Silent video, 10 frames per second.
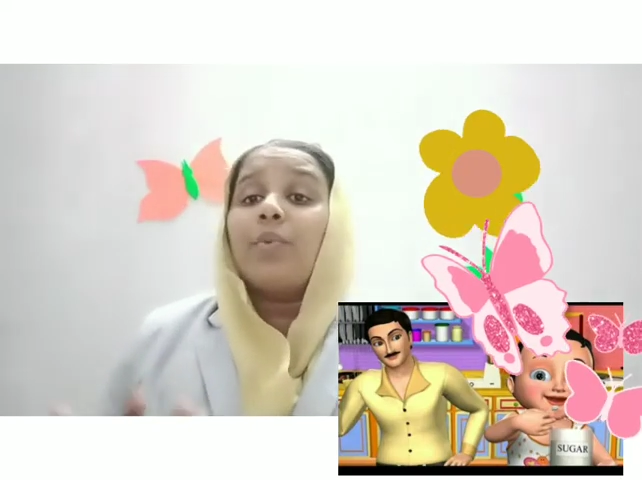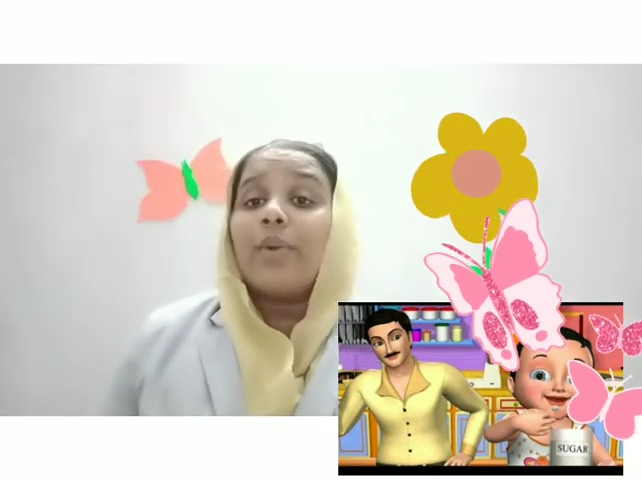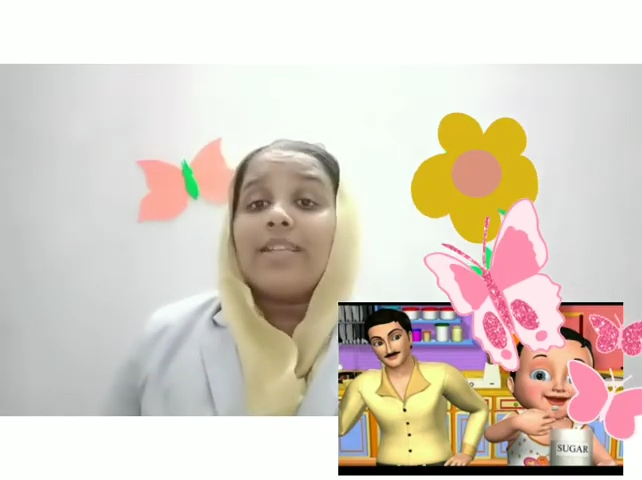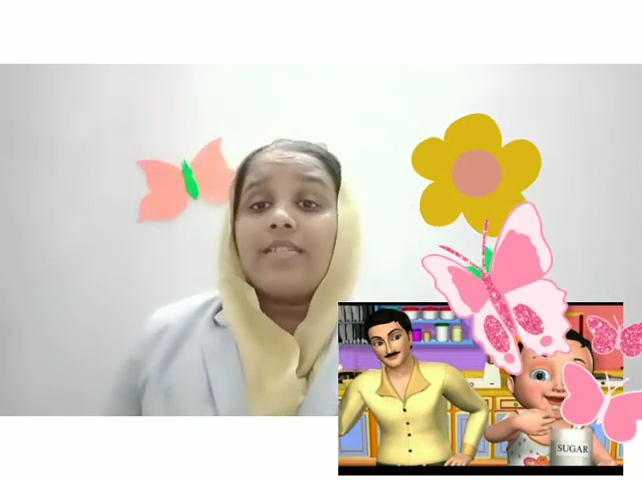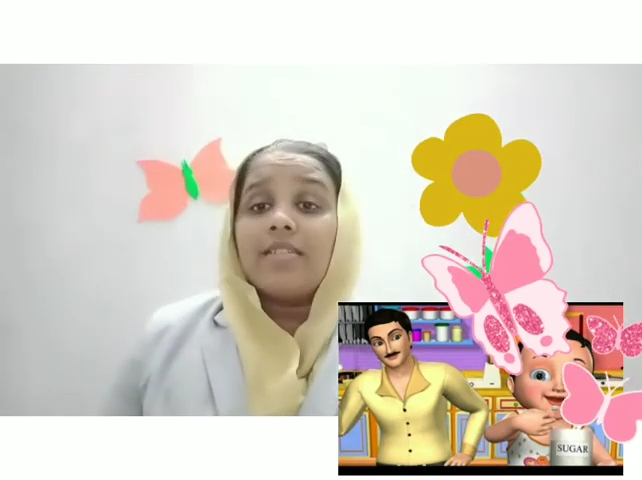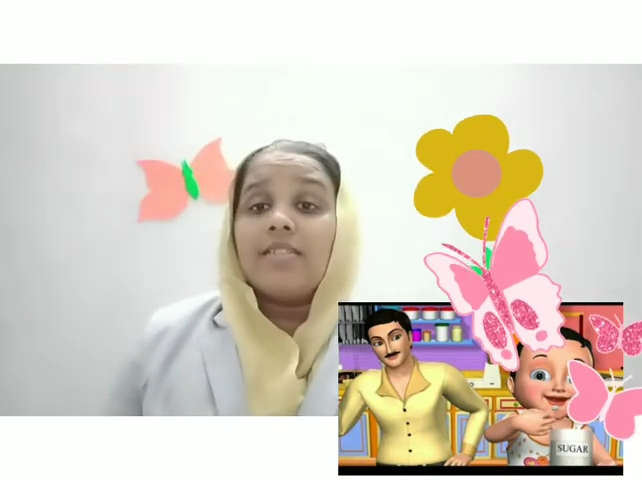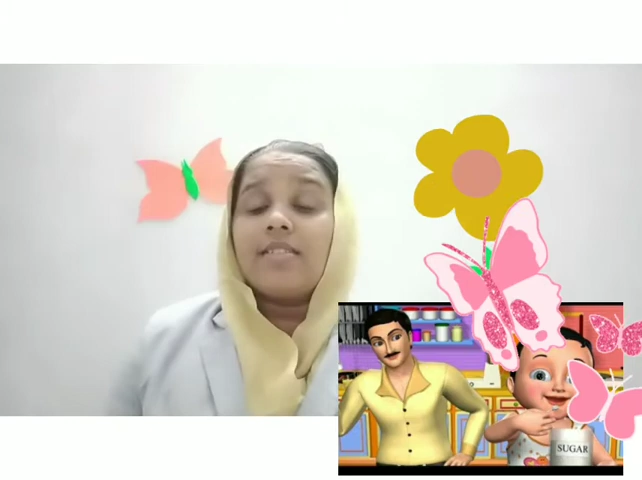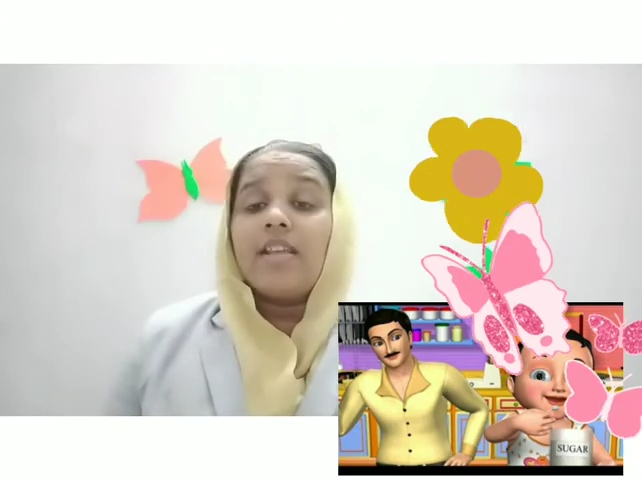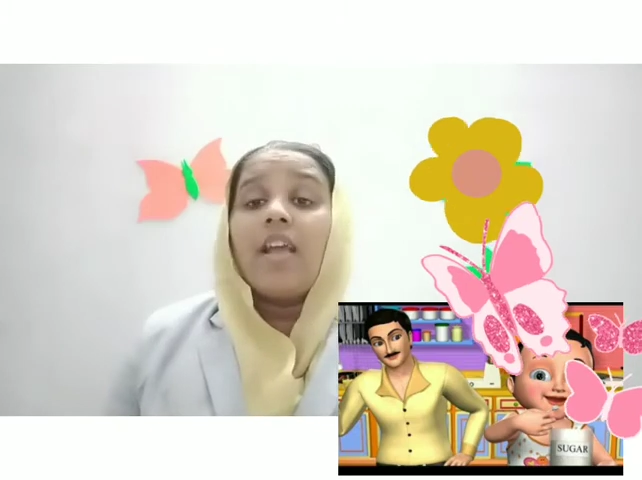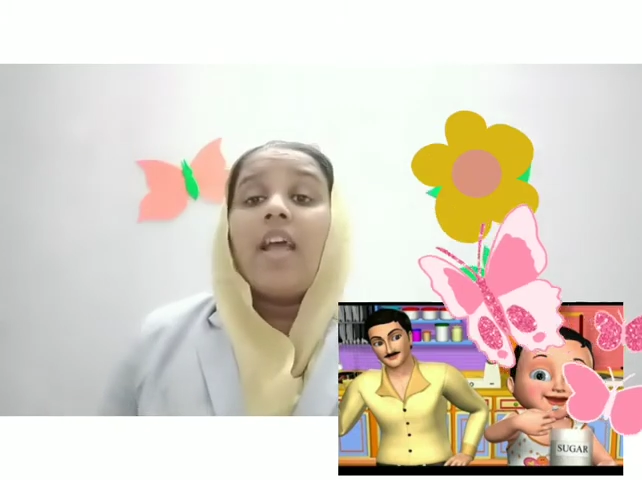
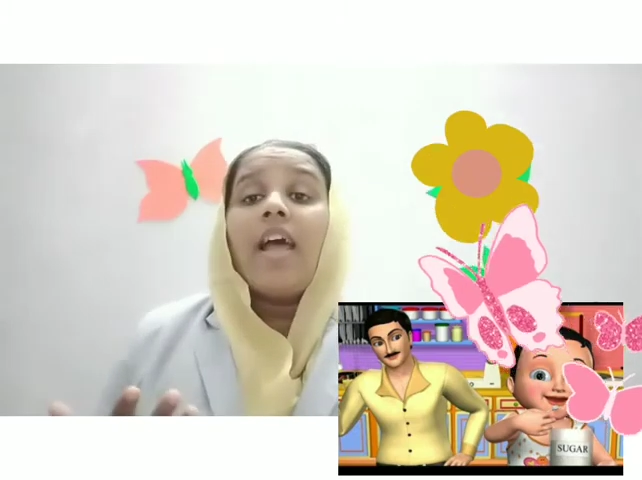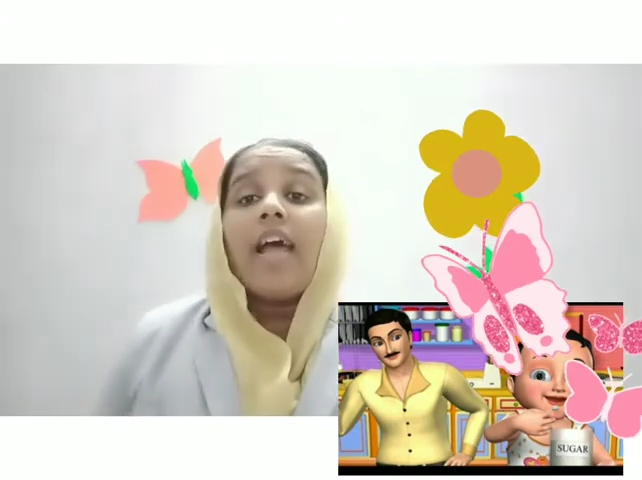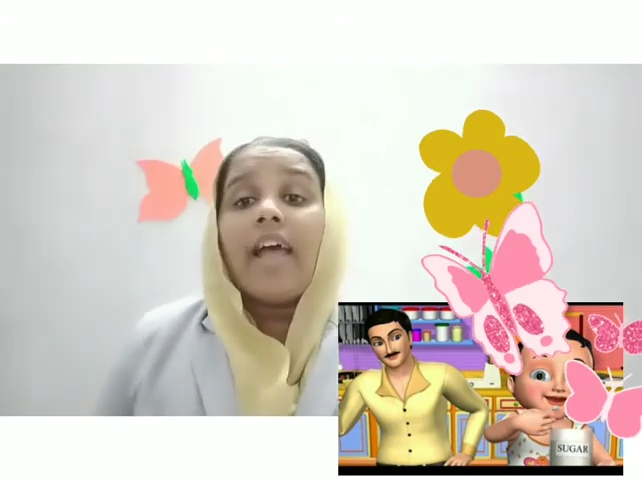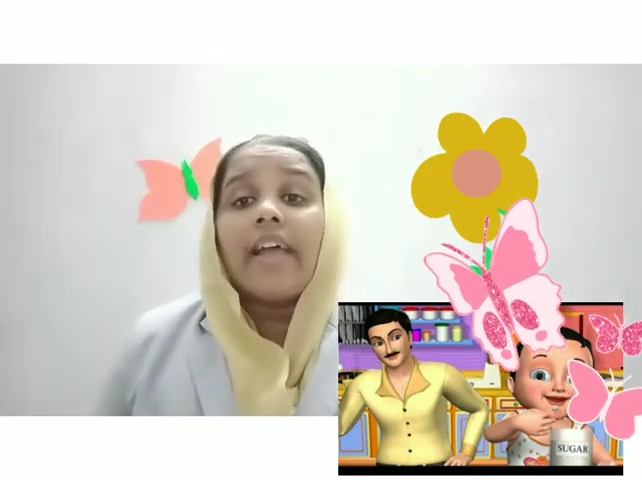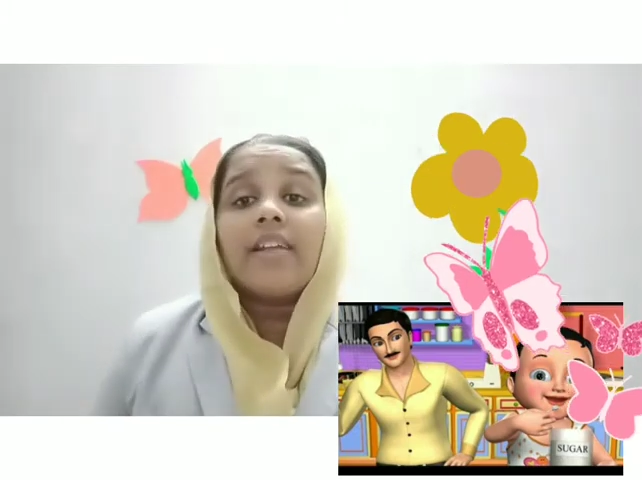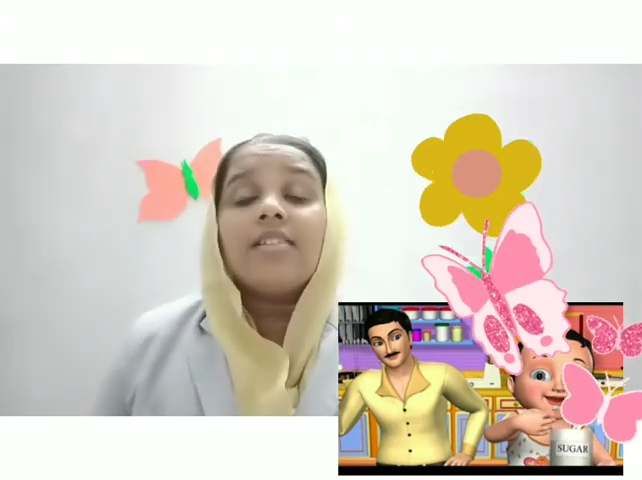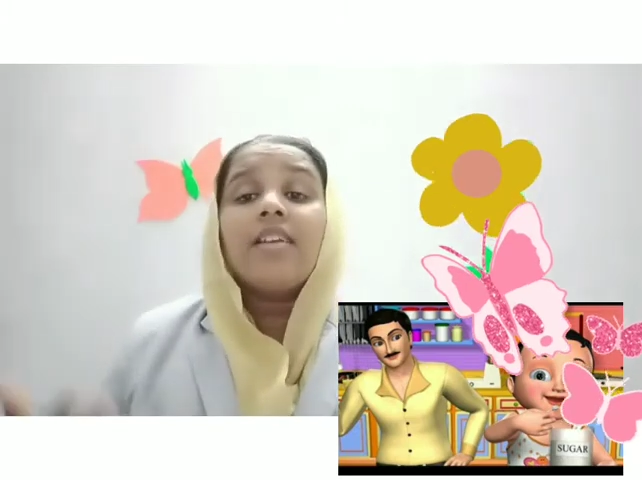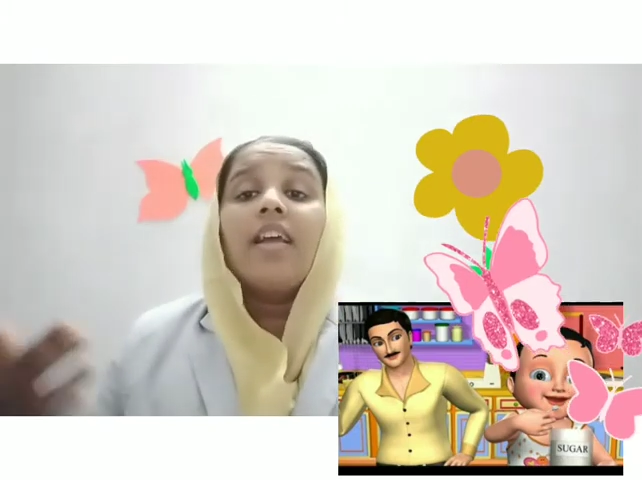questions and